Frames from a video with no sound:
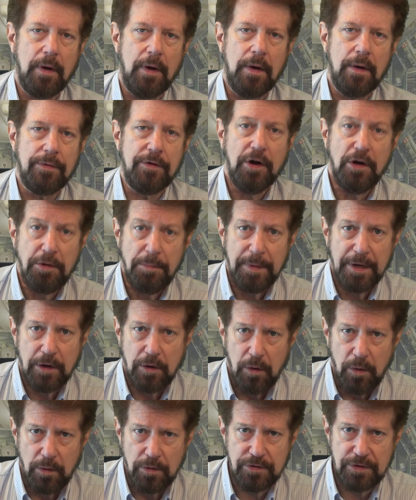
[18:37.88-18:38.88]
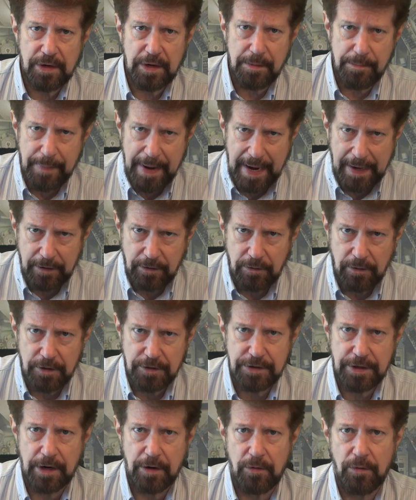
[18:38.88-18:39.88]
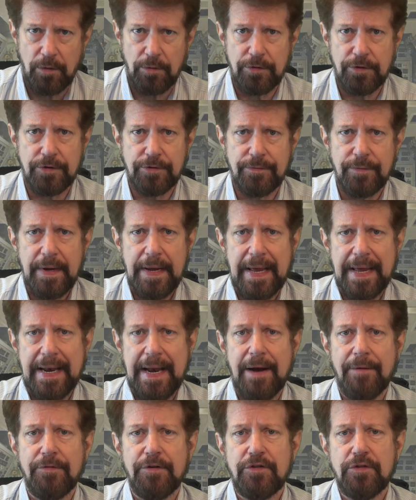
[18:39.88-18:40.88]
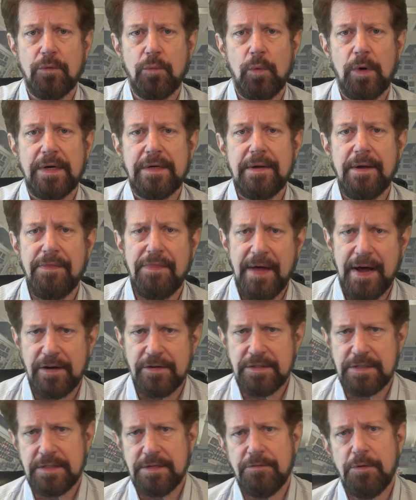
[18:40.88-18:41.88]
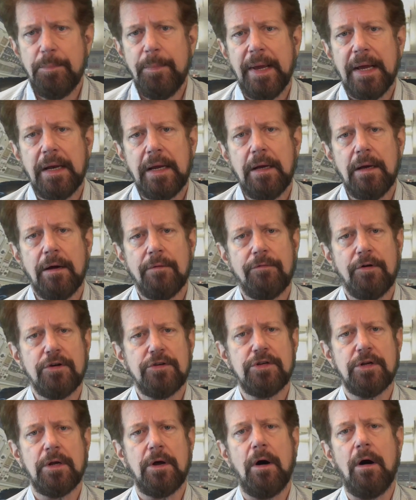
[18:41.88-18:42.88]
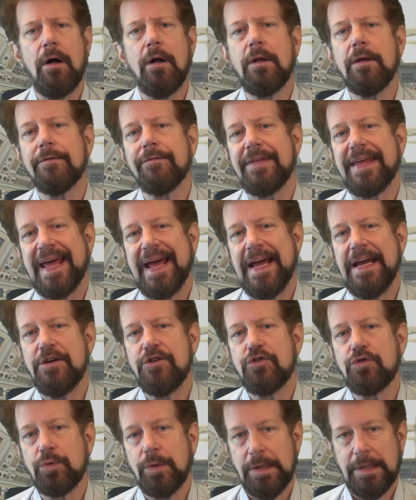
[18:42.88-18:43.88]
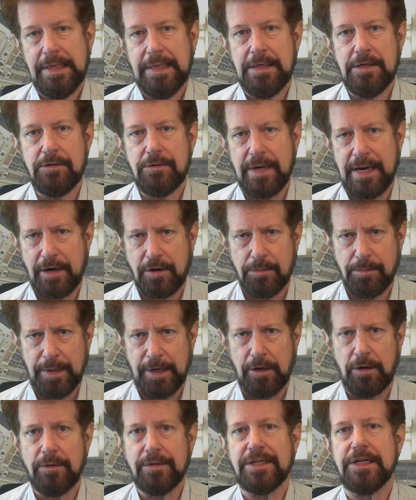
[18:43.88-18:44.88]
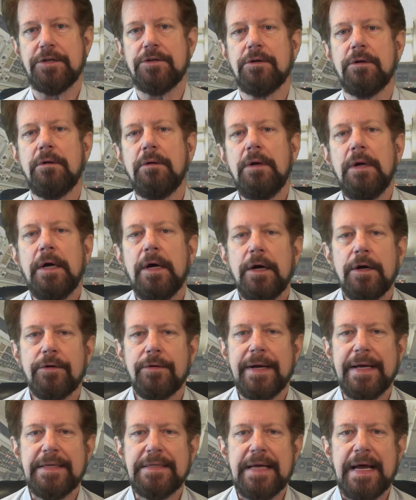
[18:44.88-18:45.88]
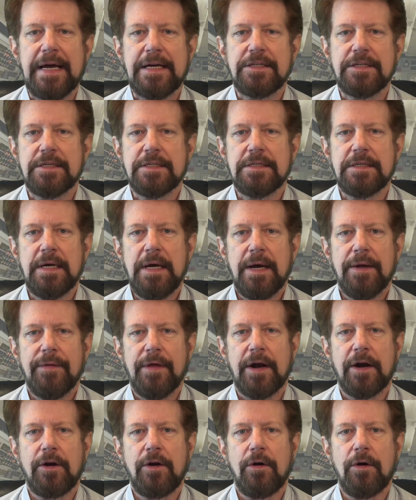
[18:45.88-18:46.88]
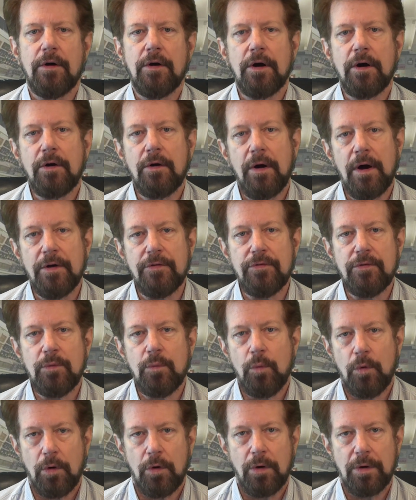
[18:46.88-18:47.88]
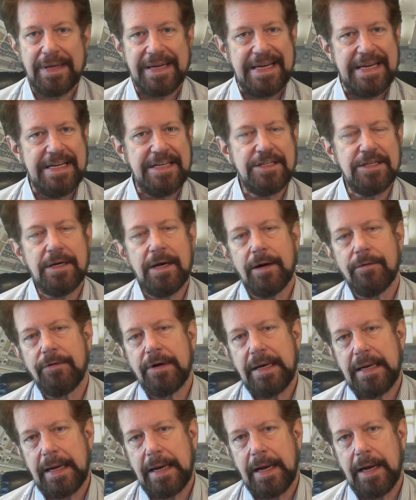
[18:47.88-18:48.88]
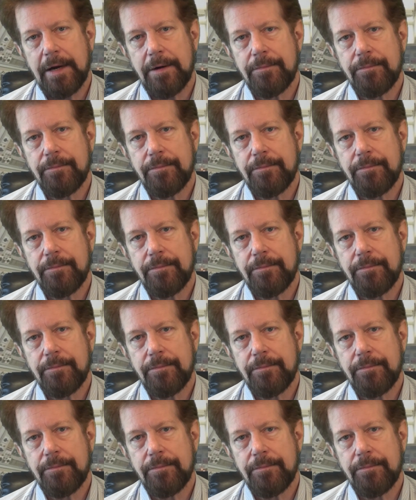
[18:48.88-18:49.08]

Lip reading: The ultimate goal is to get back to our shareholders an average of 1/10,000th of a penny on virtually all of the 8 trillion incremental digital transactions that occur across the world each and every day.